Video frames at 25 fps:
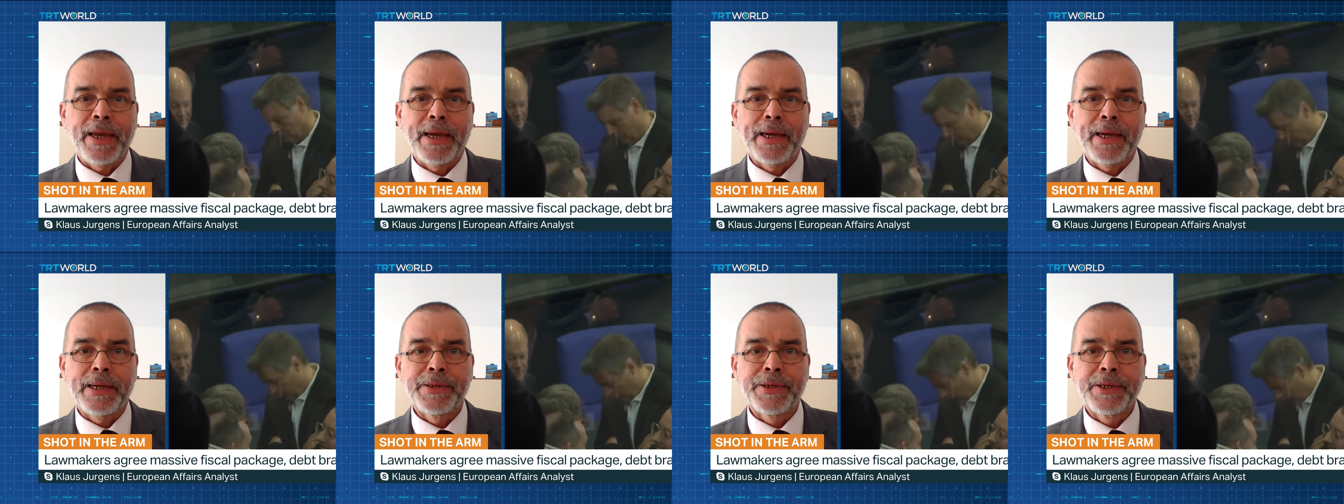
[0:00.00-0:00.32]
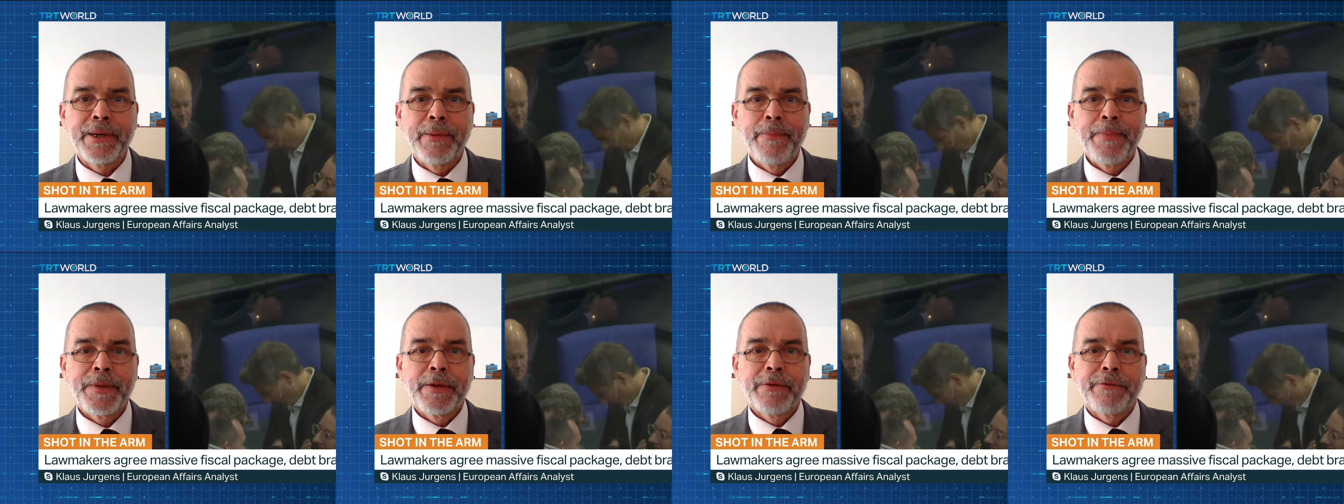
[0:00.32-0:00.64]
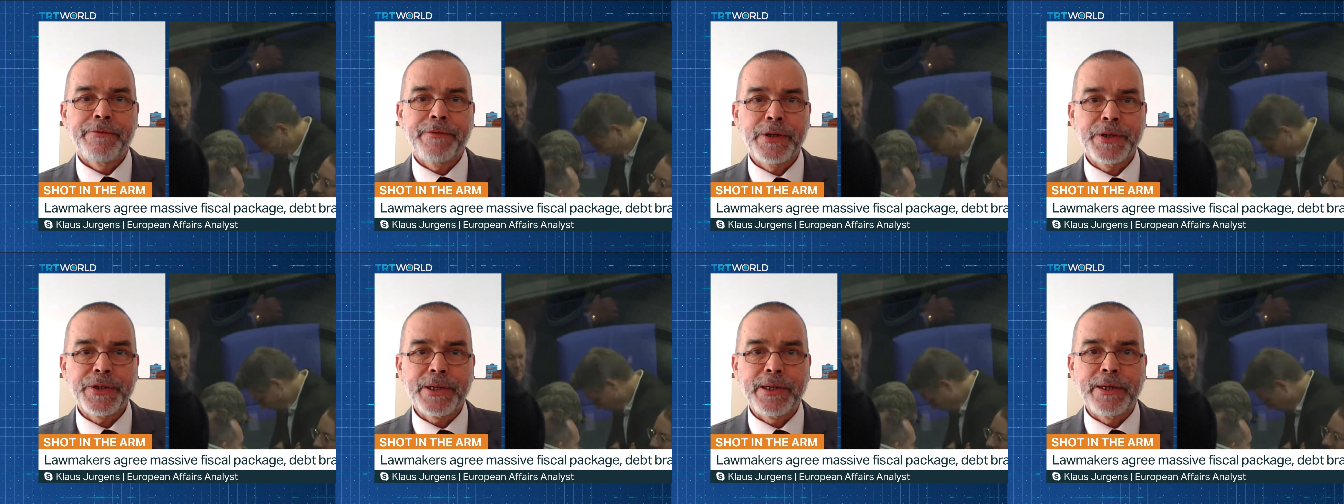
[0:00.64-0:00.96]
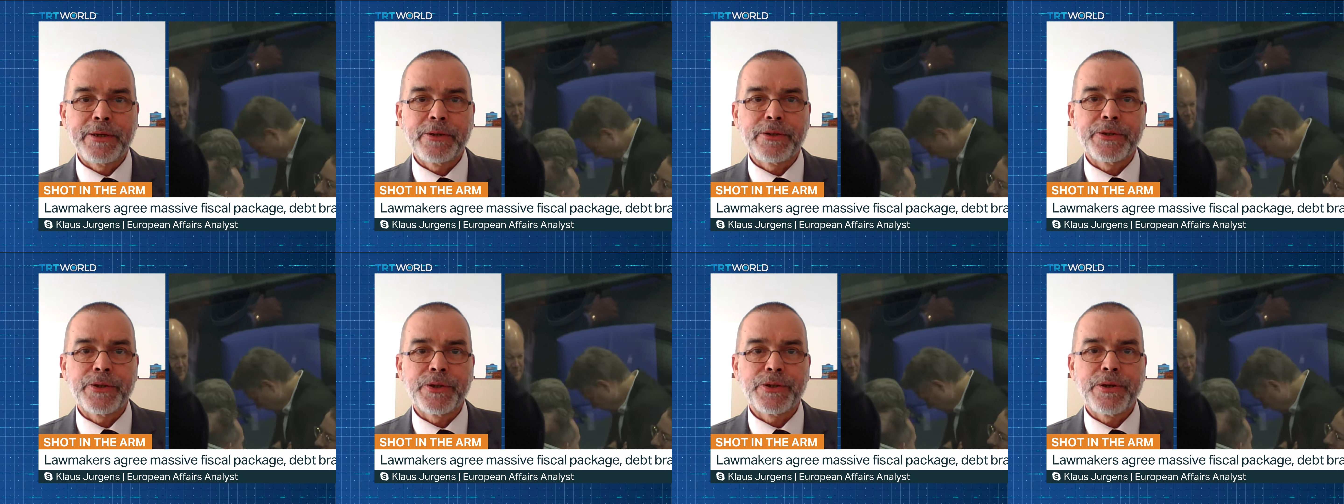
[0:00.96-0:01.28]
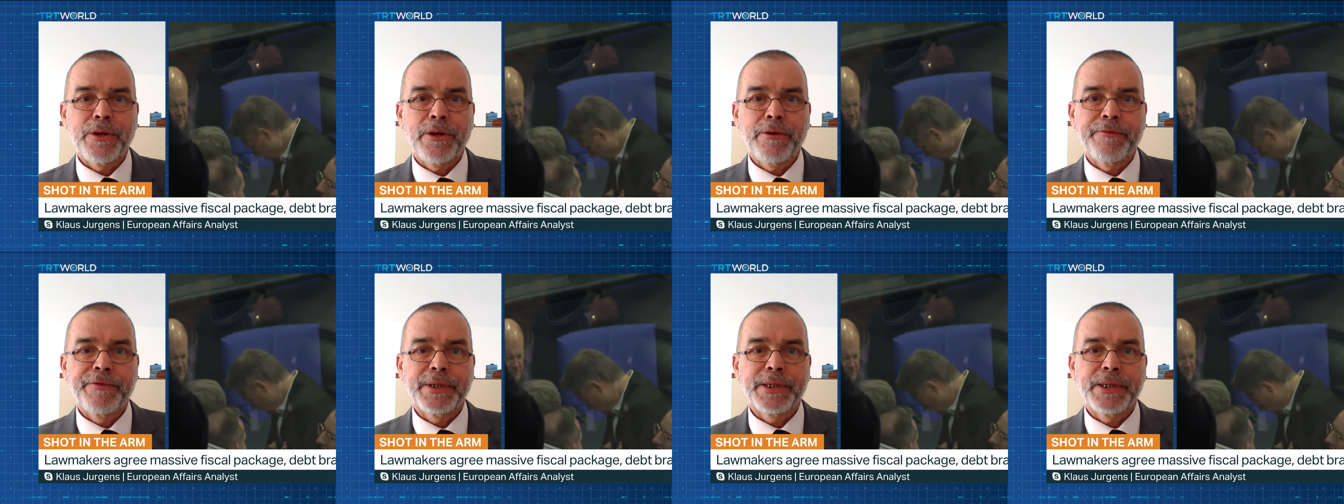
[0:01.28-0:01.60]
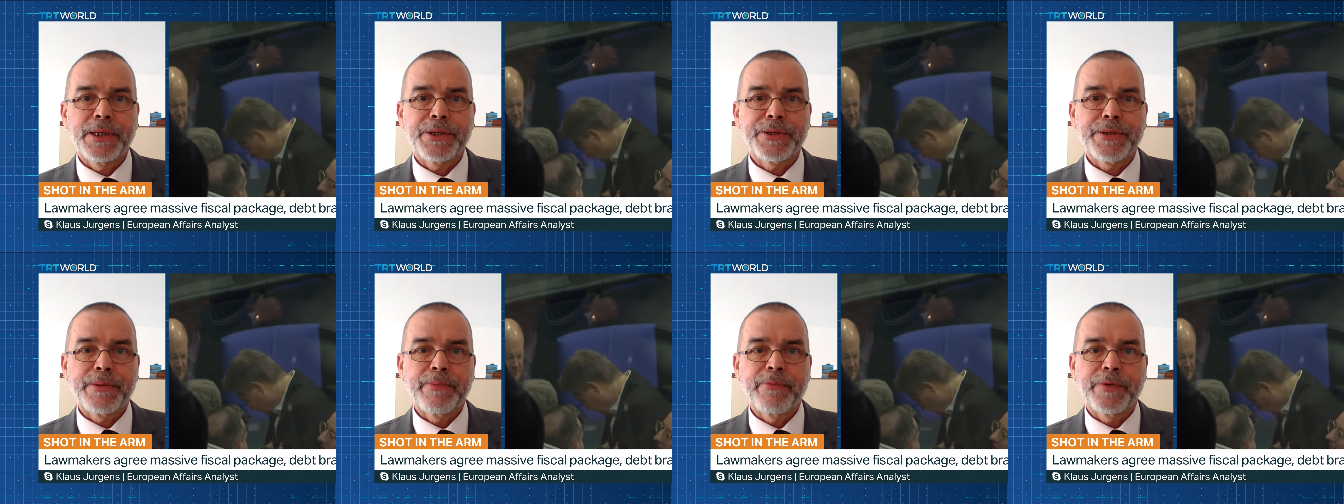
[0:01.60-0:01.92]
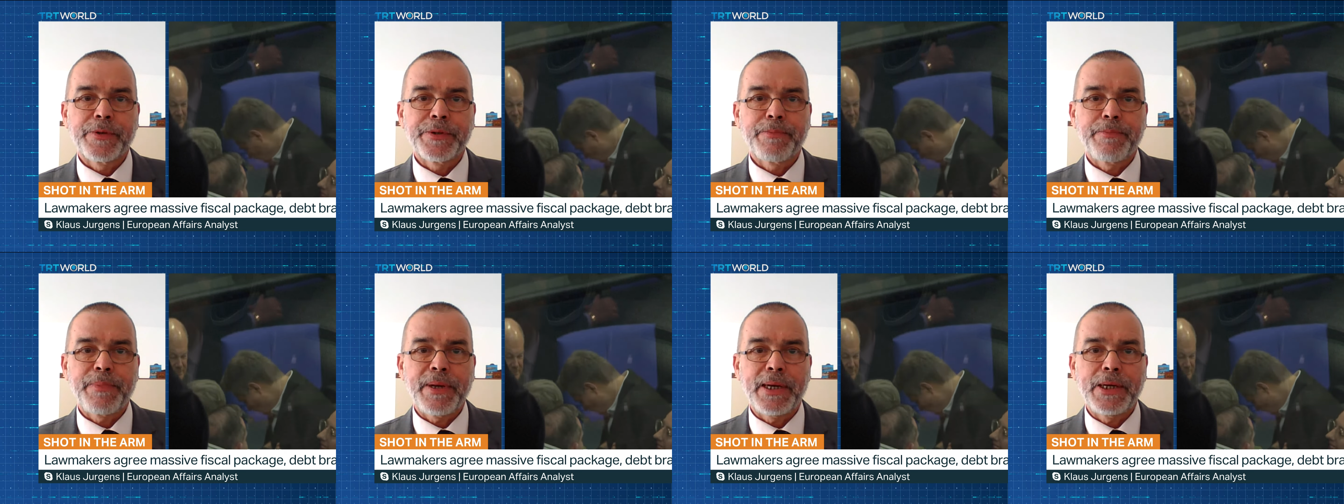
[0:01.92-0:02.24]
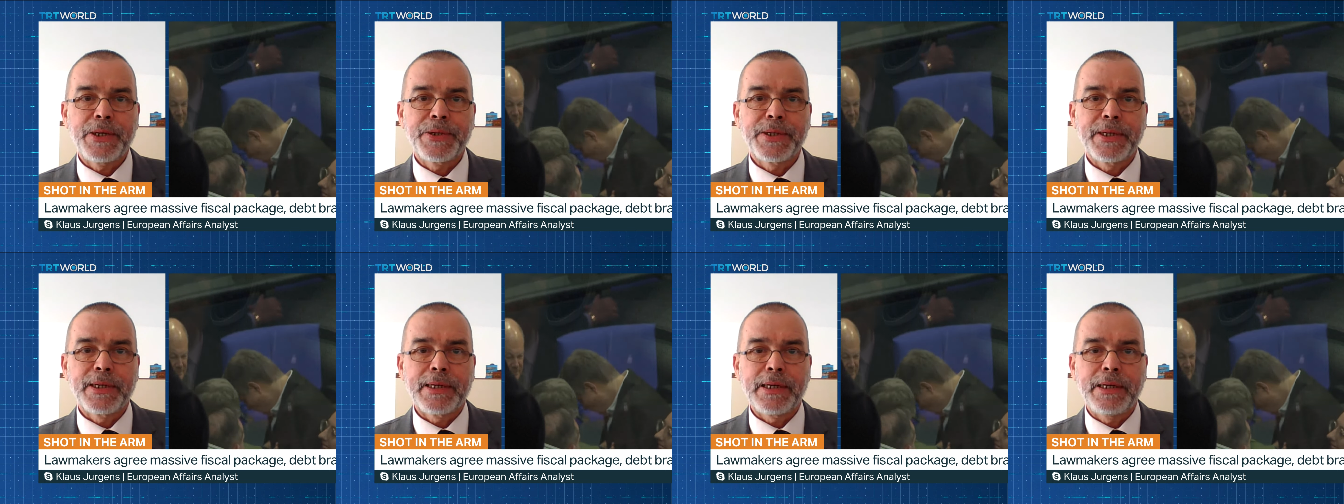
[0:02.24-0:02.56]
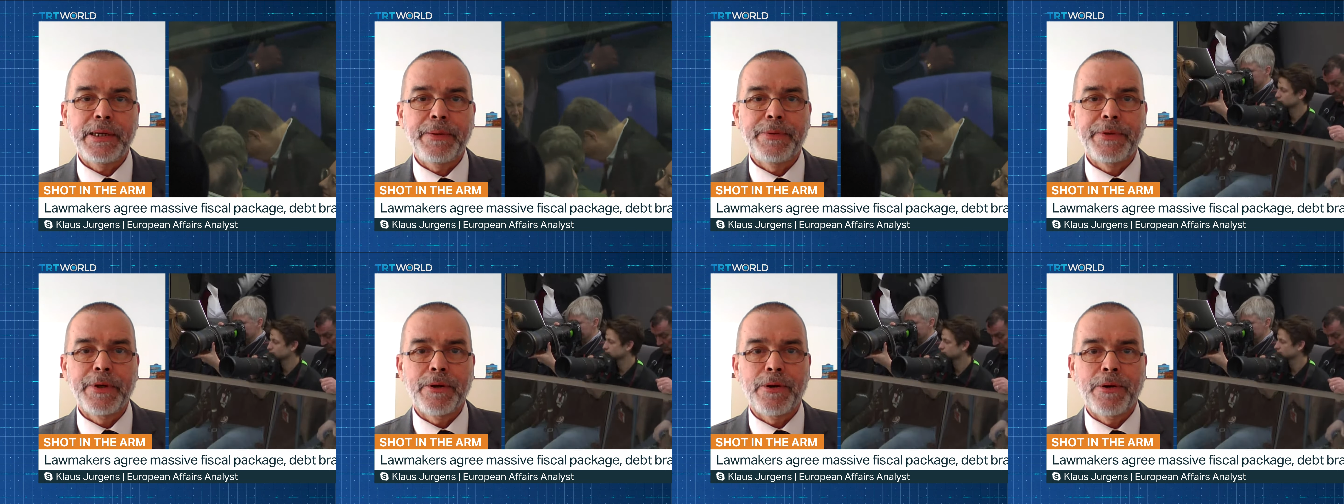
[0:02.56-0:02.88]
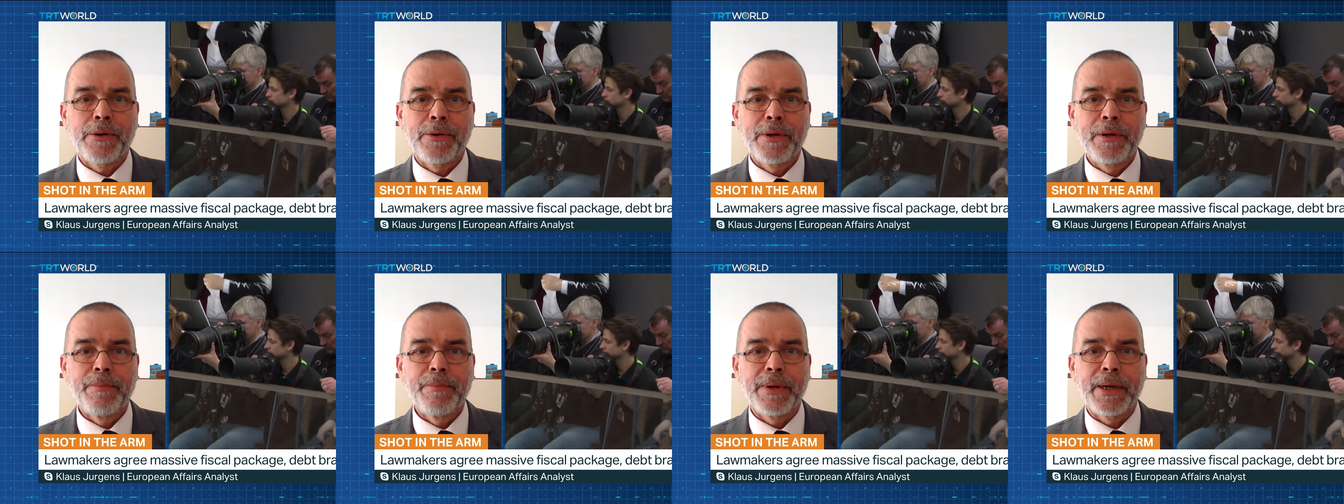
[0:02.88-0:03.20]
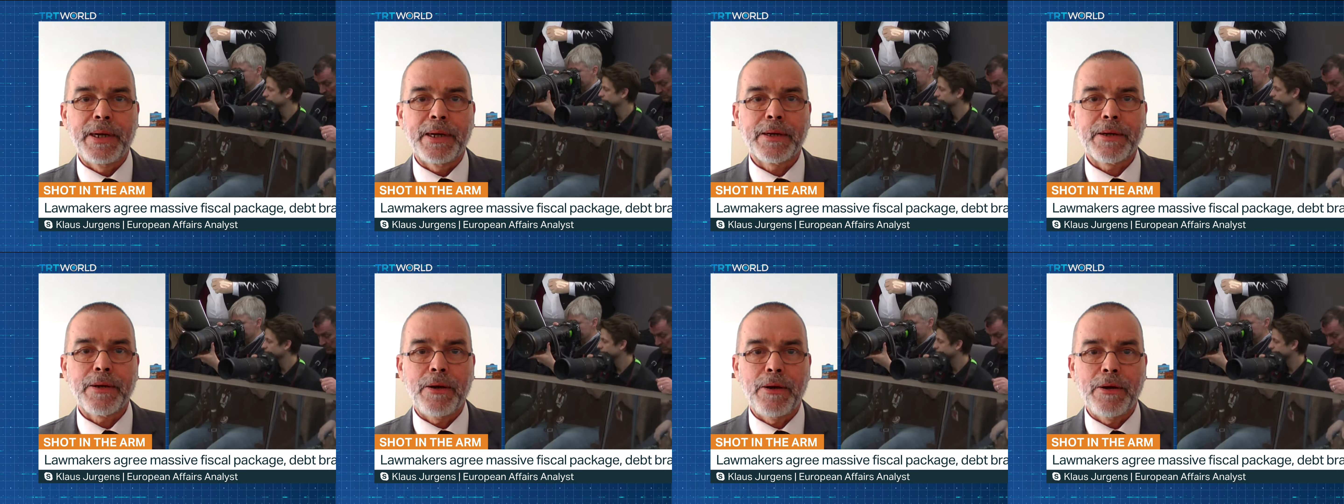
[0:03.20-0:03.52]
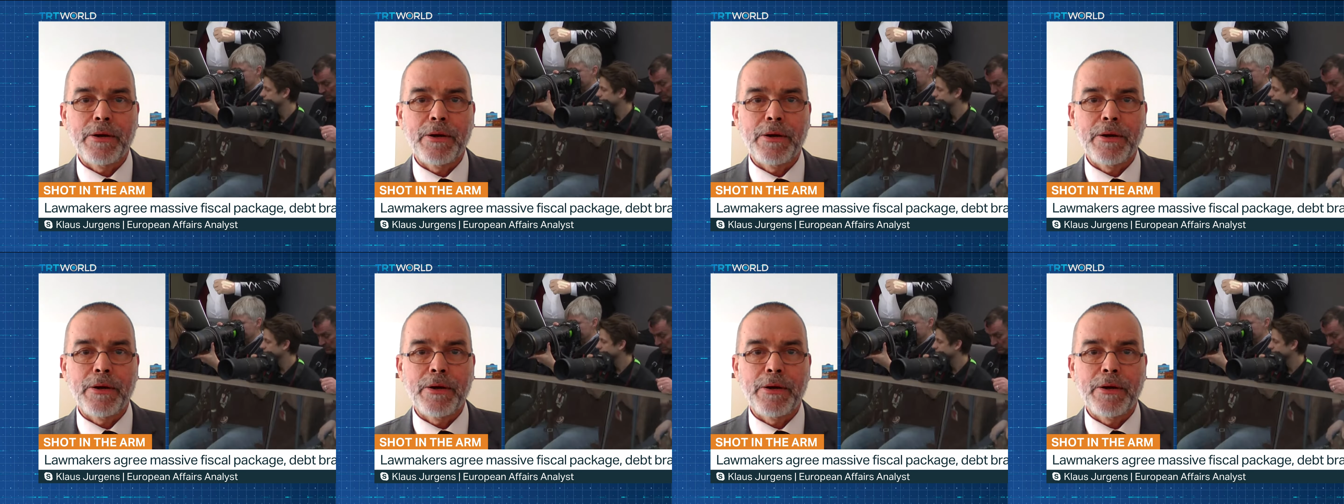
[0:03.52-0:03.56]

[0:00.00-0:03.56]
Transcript: And fiscal conservatism was basically the hallmark